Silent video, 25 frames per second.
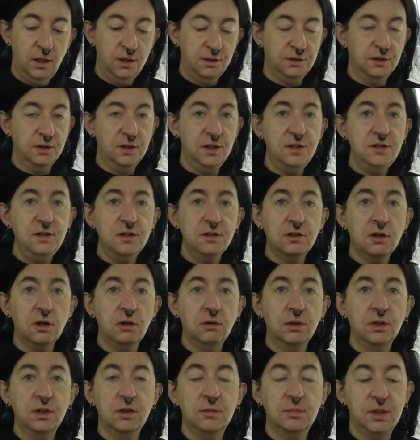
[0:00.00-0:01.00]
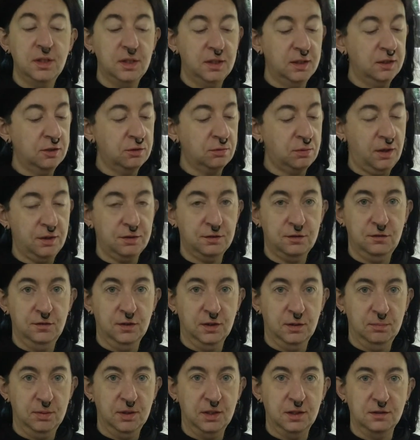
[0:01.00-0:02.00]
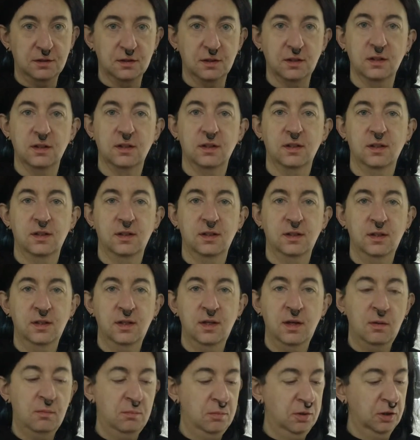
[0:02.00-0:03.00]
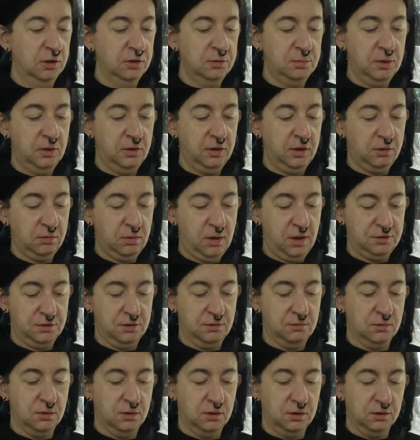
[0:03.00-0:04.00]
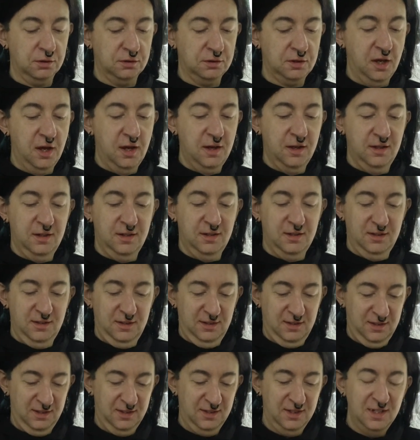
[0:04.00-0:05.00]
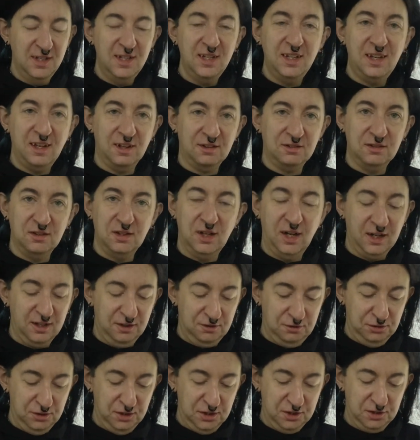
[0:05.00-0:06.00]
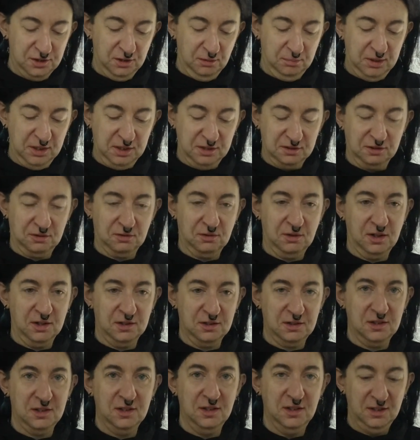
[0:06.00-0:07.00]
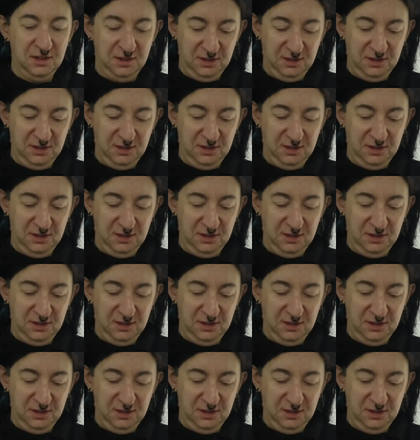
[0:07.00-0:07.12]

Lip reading: So this is going to be the crust for the pizza. Pillsbury crescent rolls. Yes, not a traditional pizza crust.